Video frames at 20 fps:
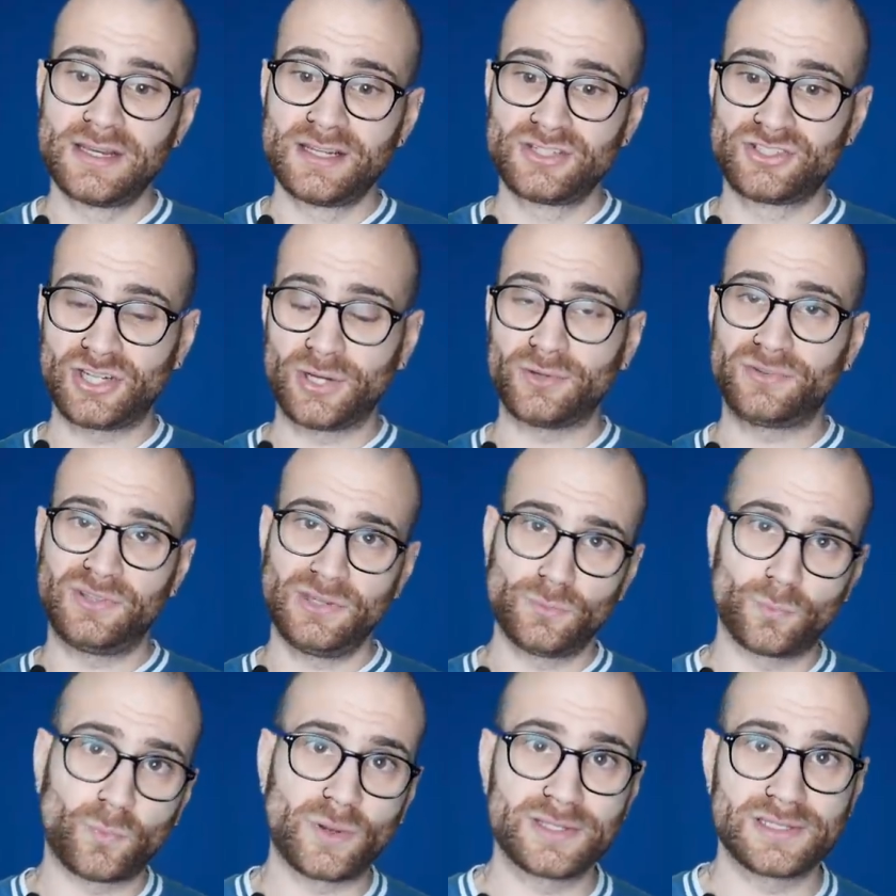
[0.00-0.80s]
Chelsea
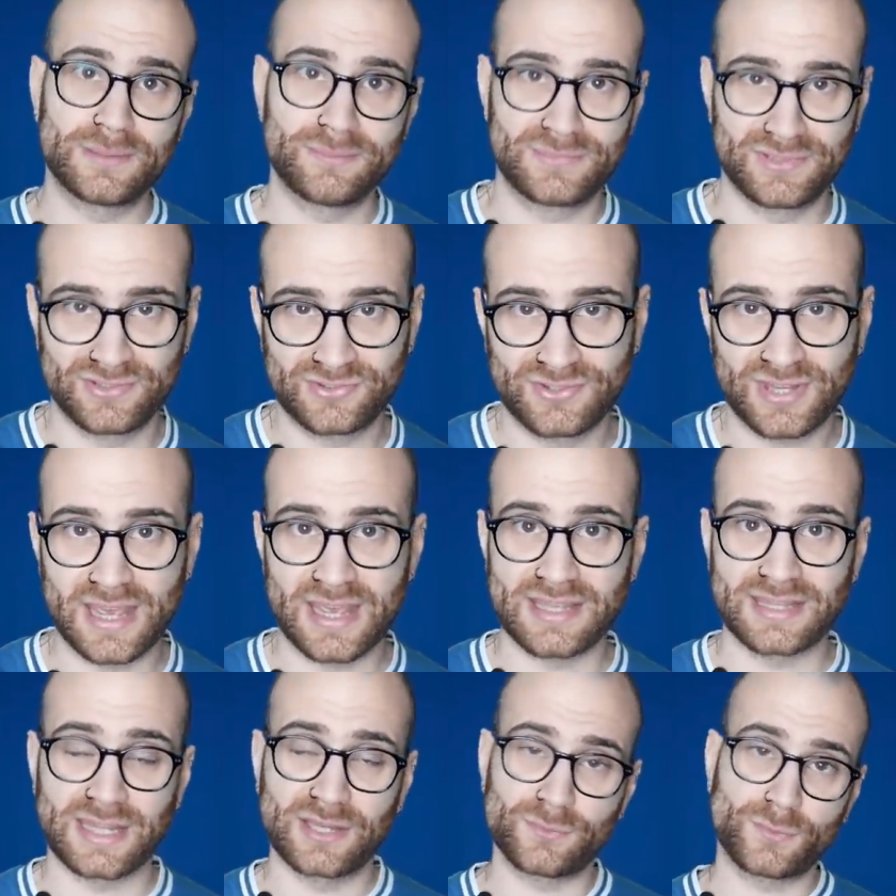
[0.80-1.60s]
want him to stay
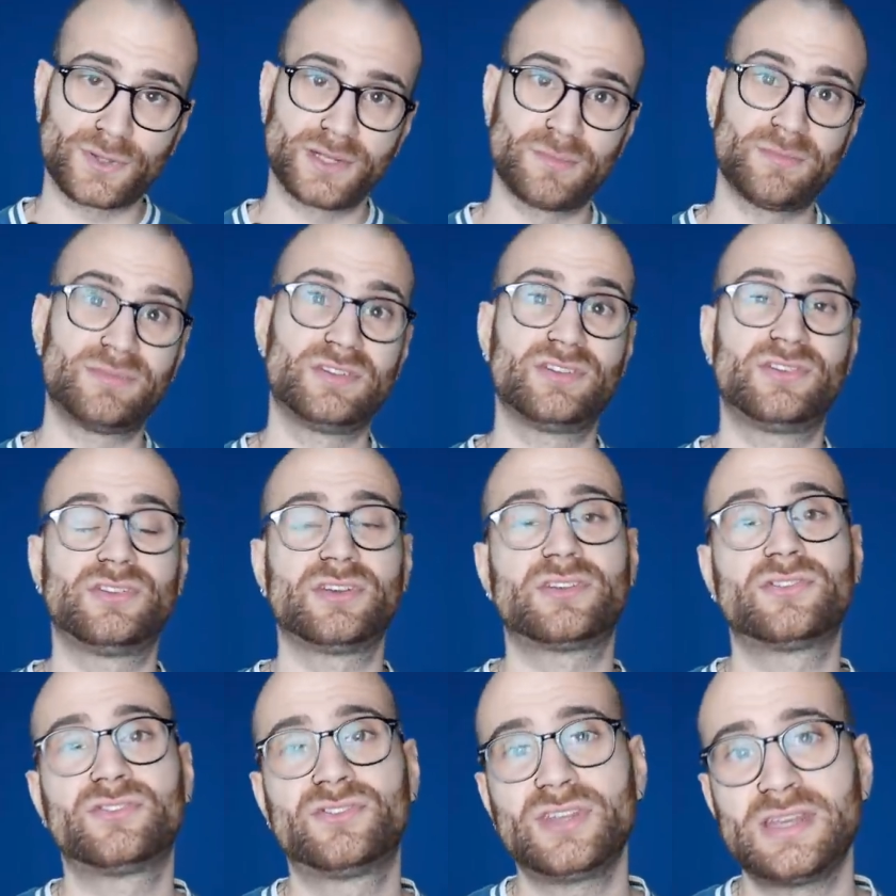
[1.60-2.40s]
and they want him to
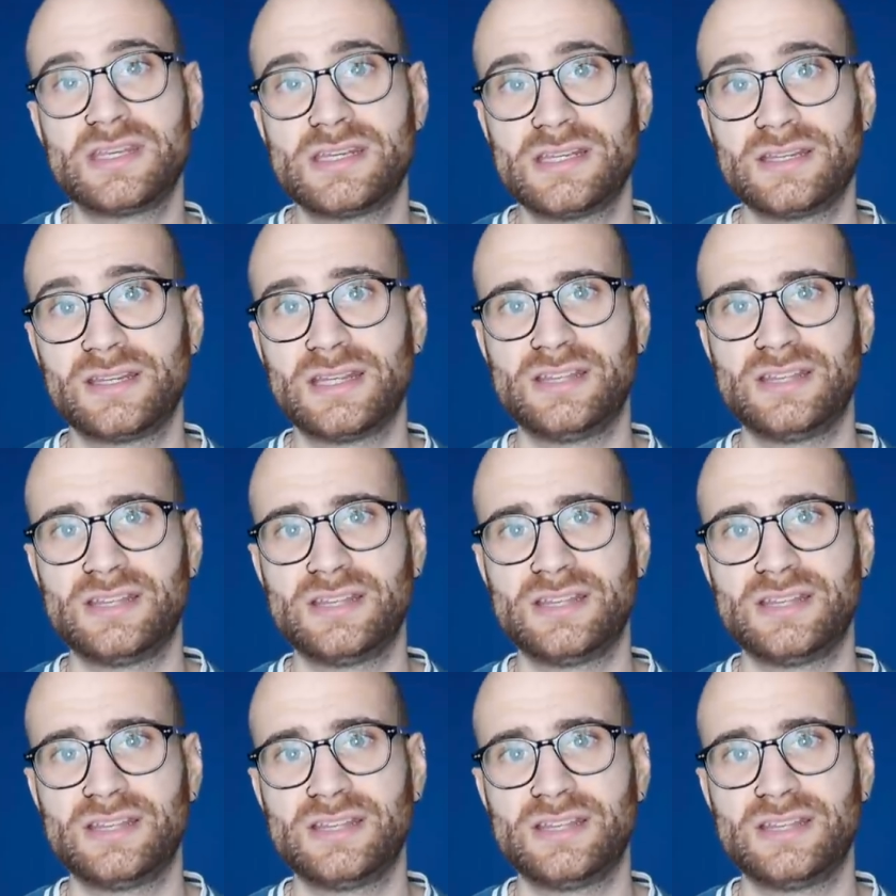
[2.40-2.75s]
succeed.